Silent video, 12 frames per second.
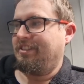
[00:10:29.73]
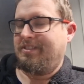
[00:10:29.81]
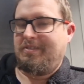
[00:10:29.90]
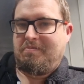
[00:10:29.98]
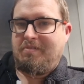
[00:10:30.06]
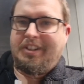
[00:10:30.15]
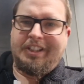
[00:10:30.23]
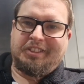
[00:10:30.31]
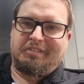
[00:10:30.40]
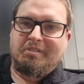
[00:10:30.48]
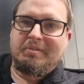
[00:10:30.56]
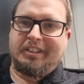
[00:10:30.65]
is right next
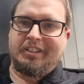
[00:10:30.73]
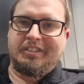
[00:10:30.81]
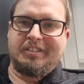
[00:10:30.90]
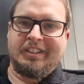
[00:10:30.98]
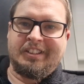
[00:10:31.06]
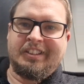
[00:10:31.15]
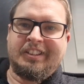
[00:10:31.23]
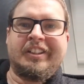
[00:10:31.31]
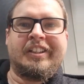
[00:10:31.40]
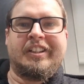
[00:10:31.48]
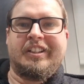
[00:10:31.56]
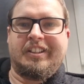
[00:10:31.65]
to a window
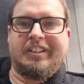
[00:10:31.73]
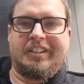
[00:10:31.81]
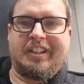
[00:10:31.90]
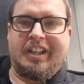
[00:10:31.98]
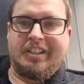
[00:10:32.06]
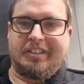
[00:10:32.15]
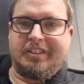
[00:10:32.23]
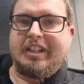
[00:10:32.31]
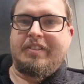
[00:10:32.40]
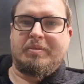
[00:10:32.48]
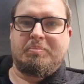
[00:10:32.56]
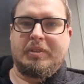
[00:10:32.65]
and
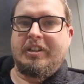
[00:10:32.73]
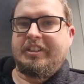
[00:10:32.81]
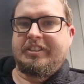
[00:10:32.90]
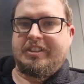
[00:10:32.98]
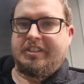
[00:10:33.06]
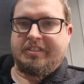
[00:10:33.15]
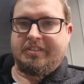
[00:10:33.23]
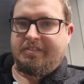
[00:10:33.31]
yeah the blinds